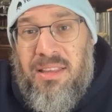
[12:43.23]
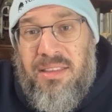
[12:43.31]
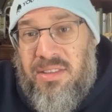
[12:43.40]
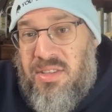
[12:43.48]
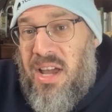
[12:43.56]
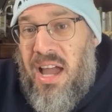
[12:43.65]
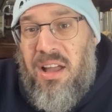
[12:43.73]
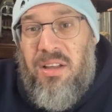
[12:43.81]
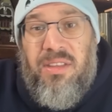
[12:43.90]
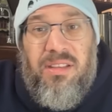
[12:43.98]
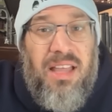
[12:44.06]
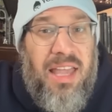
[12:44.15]
the style,
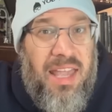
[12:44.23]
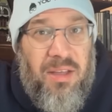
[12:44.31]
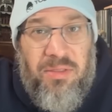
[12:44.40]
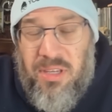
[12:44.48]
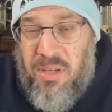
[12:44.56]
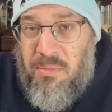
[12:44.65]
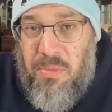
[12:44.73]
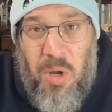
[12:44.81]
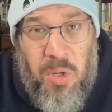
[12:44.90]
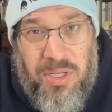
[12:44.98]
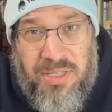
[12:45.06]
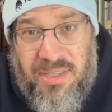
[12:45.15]
the layout, the
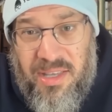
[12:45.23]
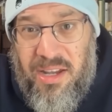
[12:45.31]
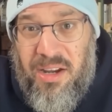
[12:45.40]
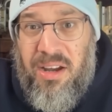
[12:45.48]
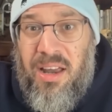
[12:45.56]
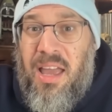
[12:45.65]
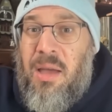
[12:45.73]
components there,